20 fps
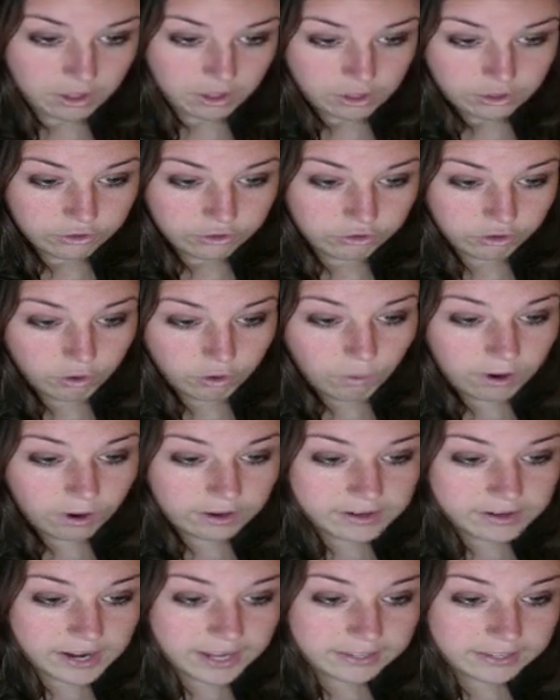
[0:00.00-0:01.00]
So our
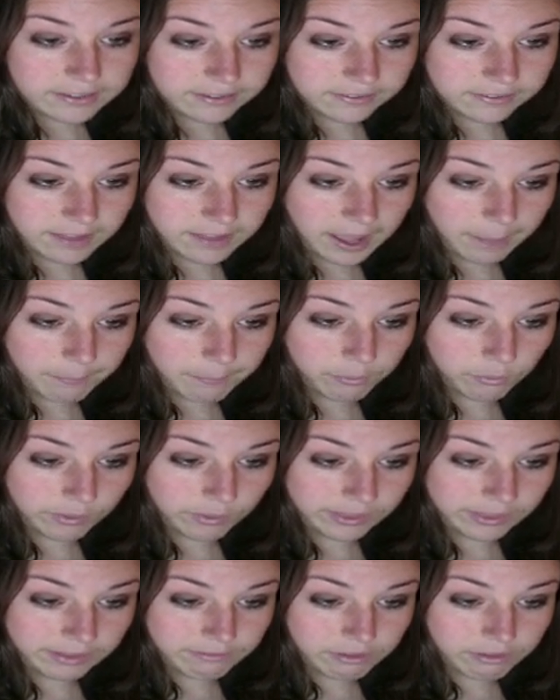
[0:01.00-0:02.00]
next step, we
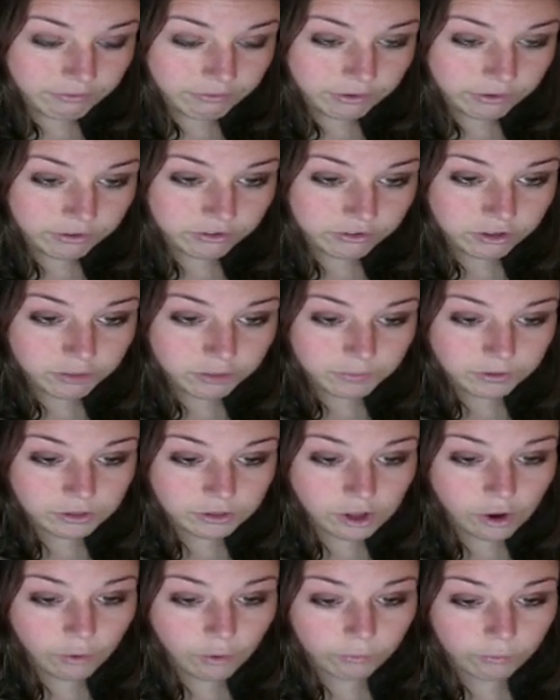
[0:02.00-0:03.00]
leave the first term
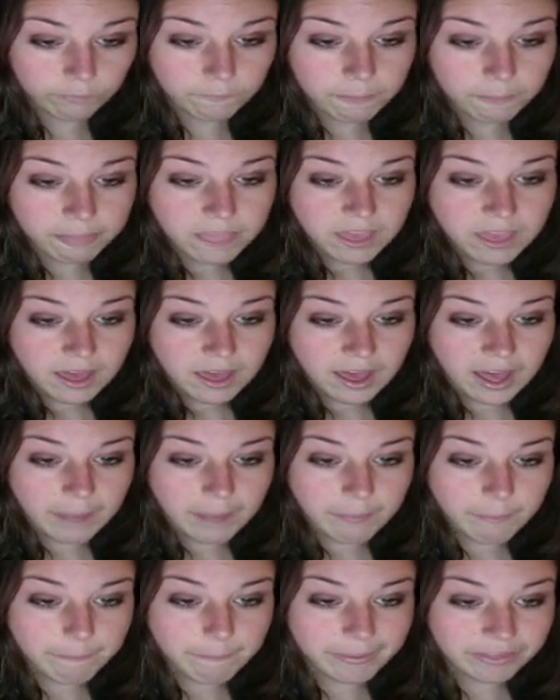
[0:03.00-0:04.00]
alone
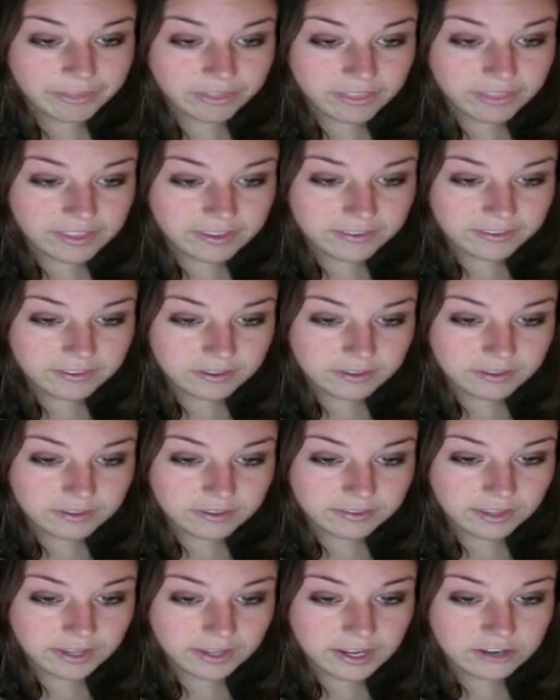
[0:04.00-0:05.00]
um, but this
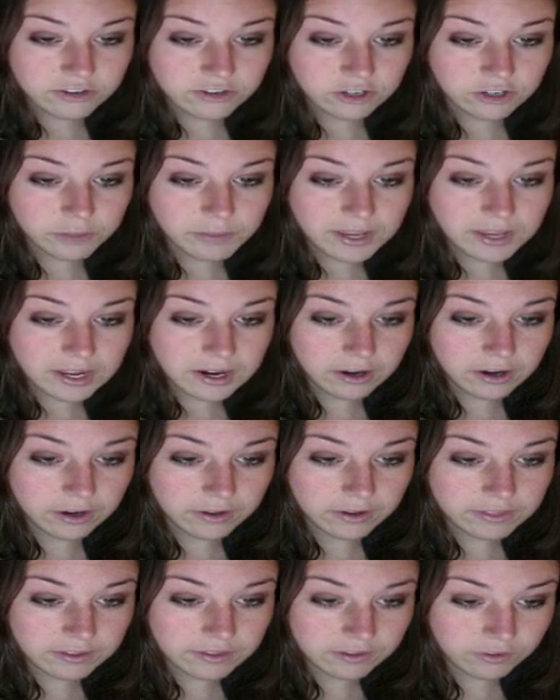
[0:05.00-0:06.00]
second term here,
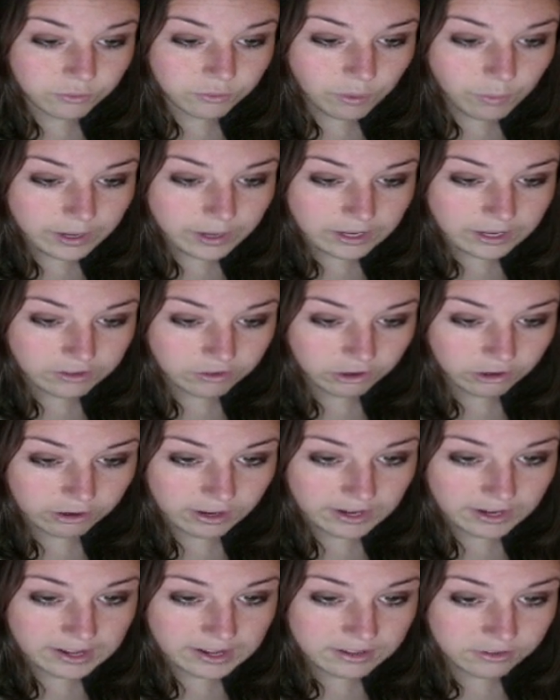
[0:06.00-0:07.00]
this is what we can turn
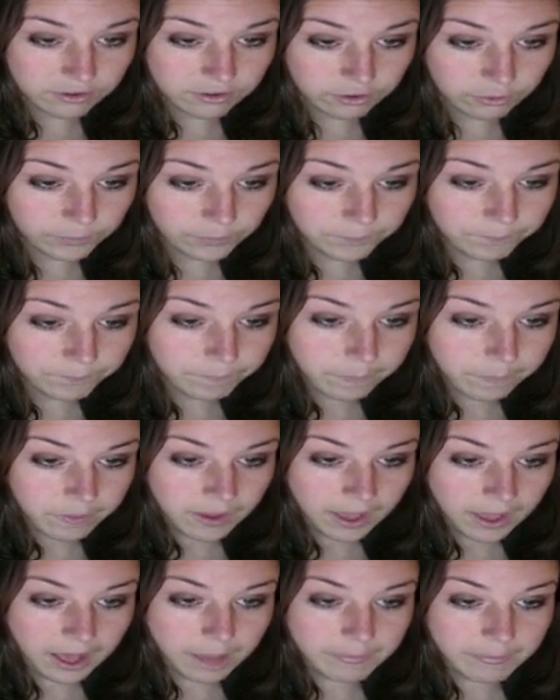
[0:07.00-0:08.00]
it into.
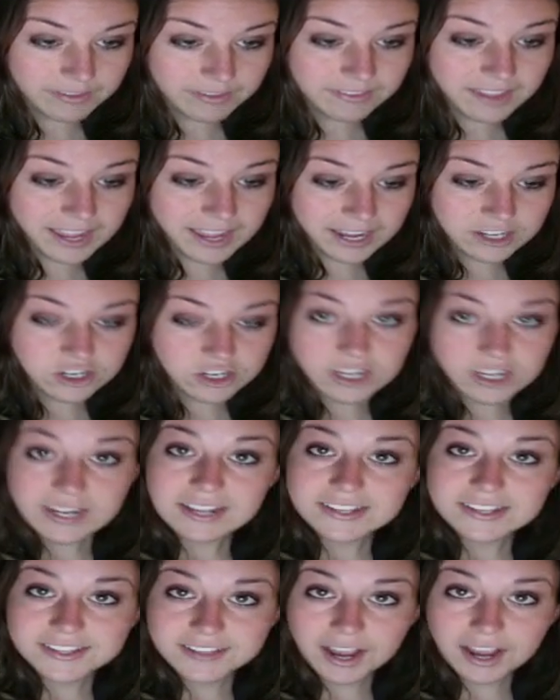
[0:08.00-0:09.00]
Um, tangent
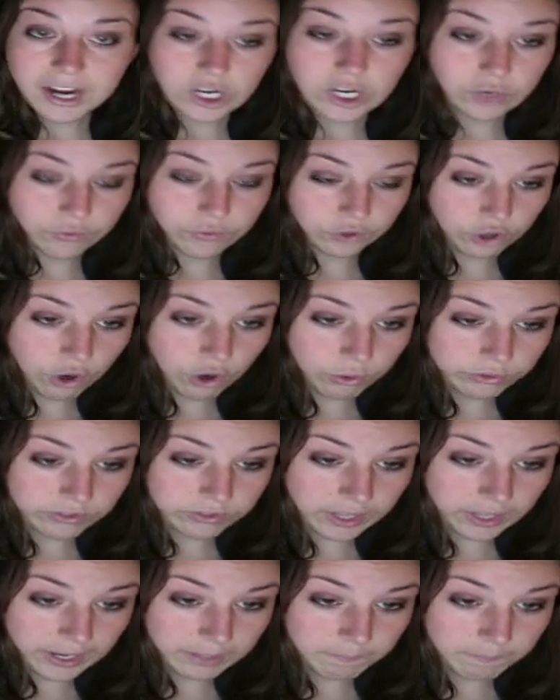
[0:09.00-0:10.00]
is sine over
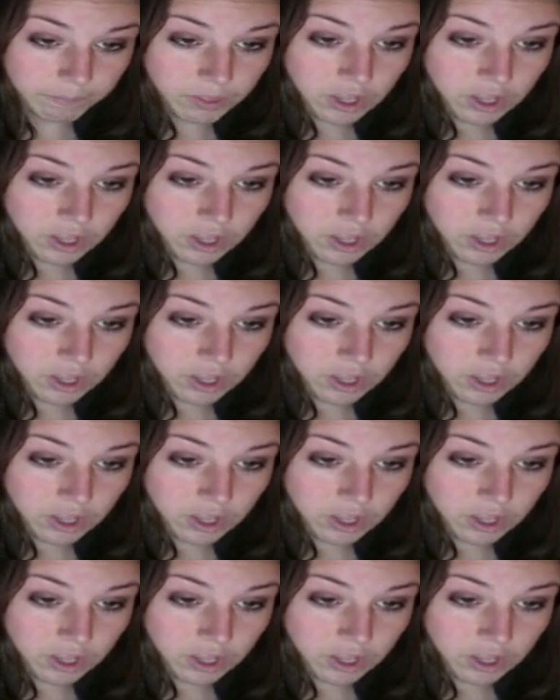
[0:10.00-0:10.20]
cosine.